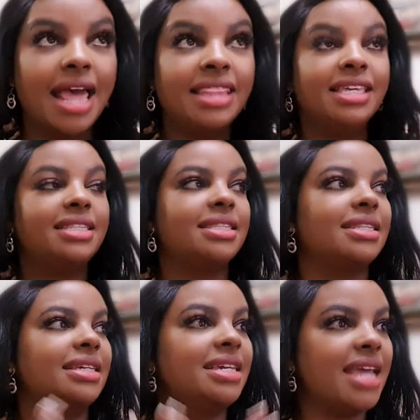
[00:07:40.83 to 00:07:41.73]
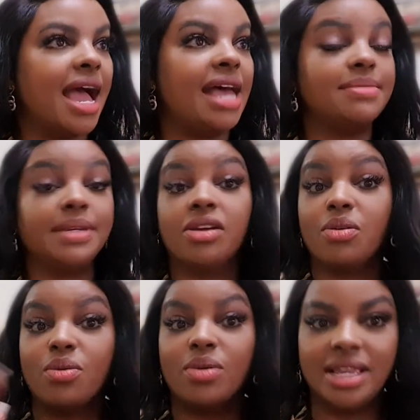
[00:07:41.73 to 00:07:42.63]
This year has been
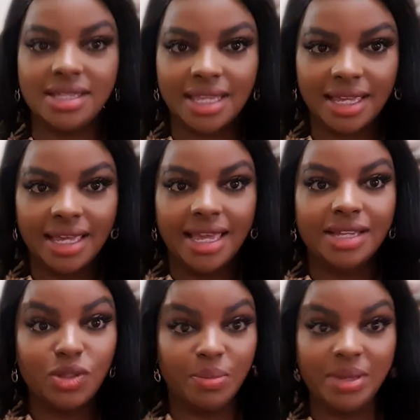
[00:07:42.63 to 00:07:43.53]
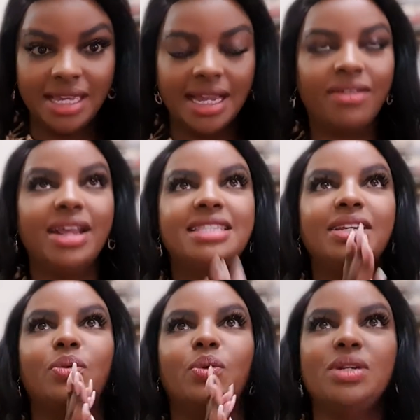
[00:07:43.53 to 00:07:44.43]
crazy to me crazy
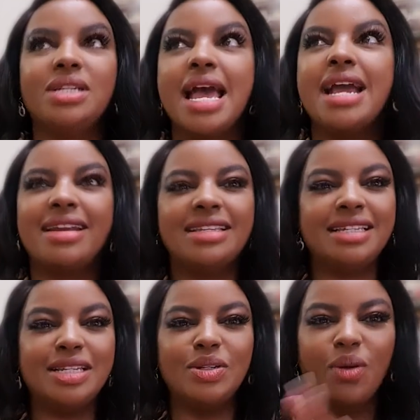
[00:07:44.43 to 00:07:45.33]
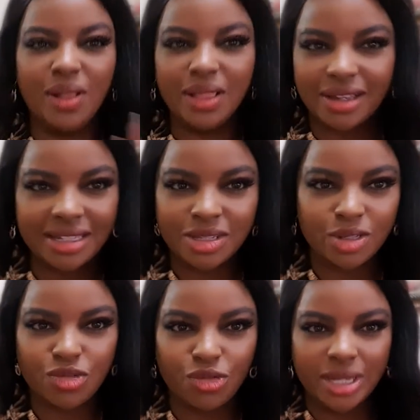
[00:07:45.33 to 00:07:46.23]
good crazy in all
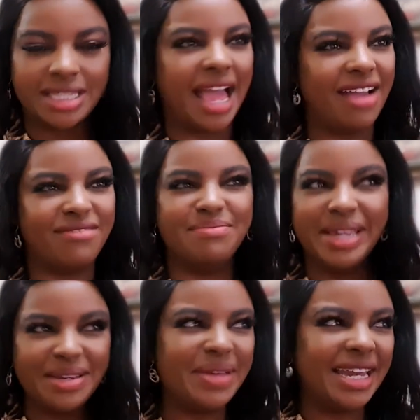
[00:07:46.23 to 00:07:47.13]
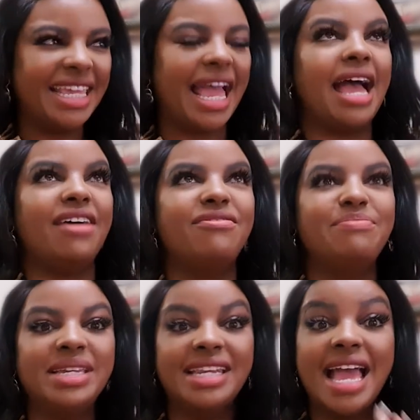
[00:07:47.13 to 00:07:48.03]
sorts of ways i have made money i have
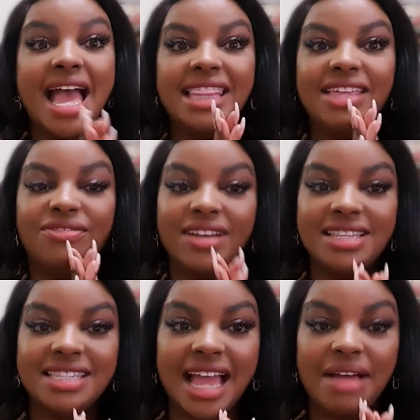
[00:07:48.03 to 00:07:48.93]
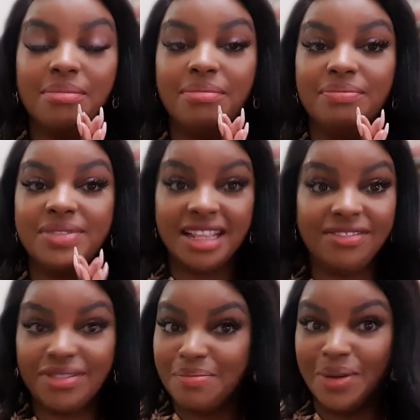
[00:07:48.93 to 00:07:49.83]
been the first year i'm
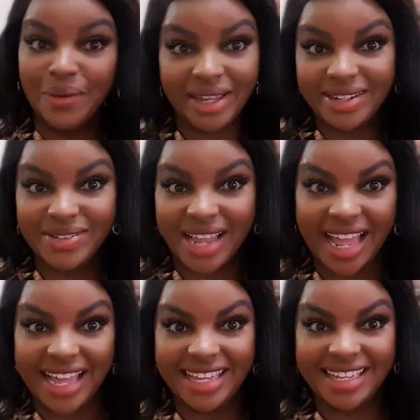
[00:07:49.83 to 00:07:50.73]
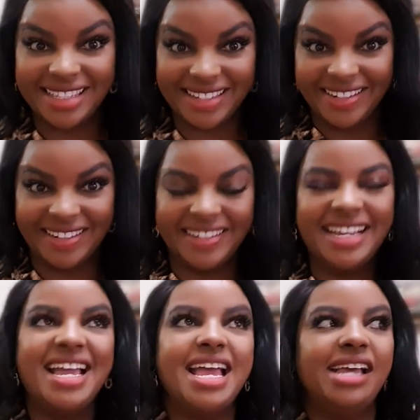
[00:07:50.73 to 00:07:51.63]
self-employed you guys you know
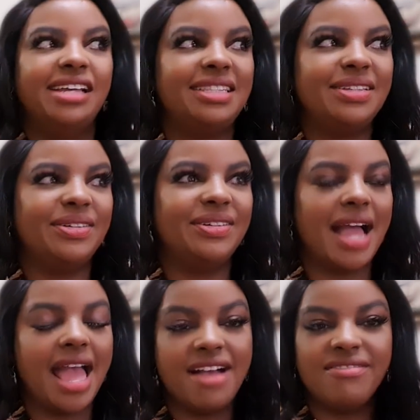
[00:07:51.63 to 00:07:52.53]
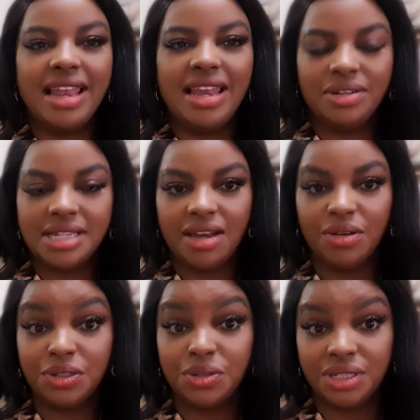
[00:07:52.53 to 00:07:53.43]
so i have a lot a
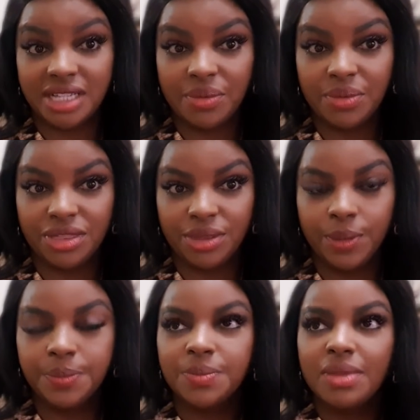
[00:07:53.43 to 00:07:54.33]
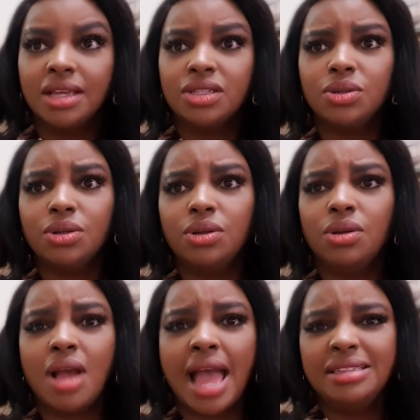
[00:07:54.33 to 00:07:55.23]
lot to share with you
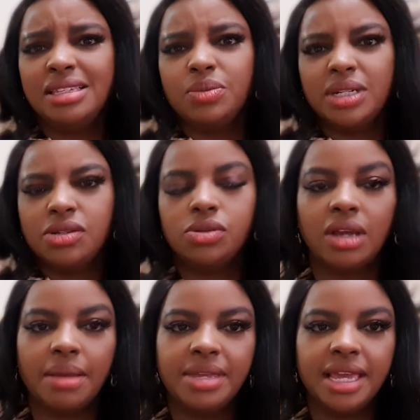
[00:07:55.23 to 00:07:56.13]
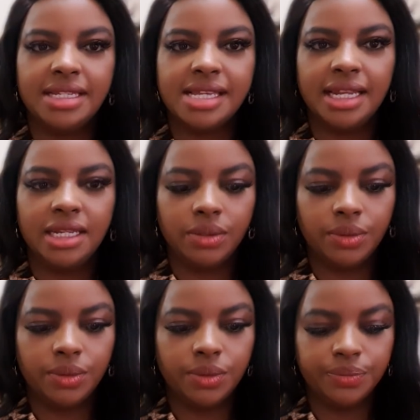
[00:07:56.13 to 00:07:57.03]
so i just wanted to come here and tell
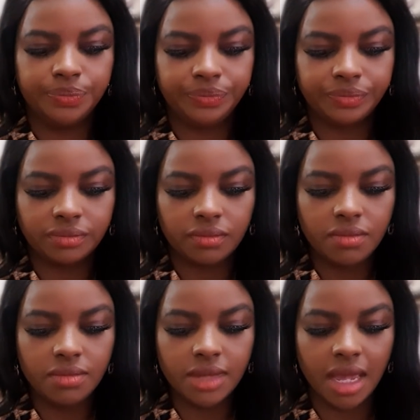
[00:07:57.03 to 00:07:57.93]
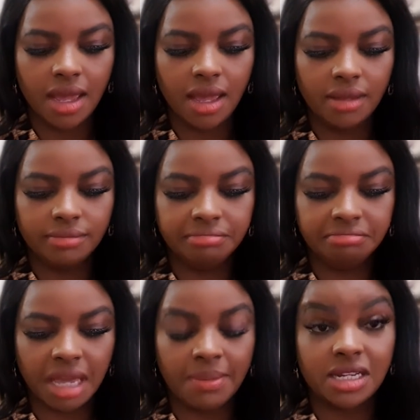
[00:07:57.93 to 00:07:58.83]
you um
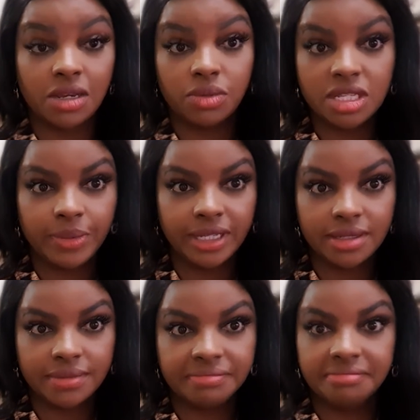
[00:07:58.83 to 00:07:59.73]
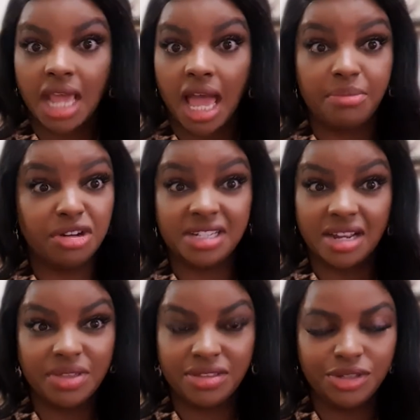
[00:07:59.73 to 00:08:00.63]
i'm at a good space I'm not
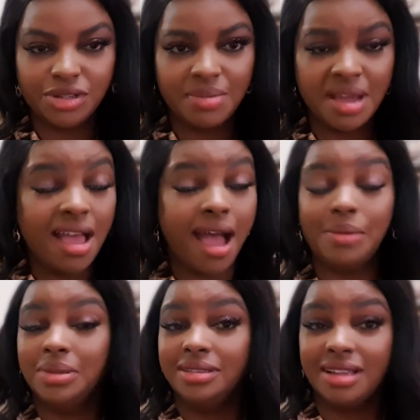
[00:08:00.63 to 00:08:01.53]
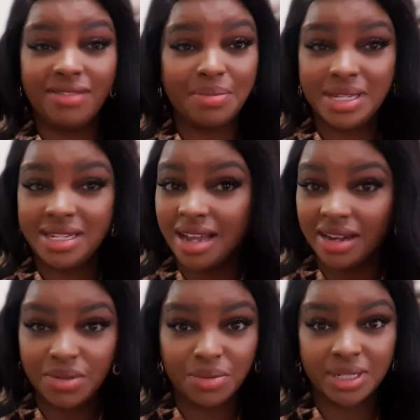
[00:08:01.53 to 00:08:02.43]
done with YouTube. I will never be
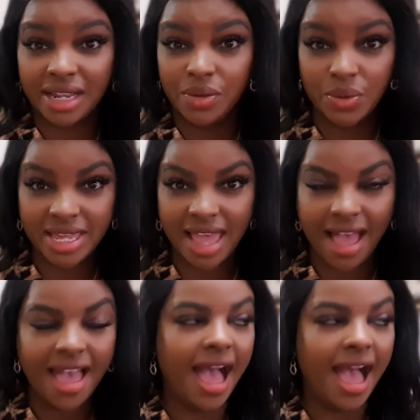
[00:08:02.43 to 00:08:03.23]
done with what I do here.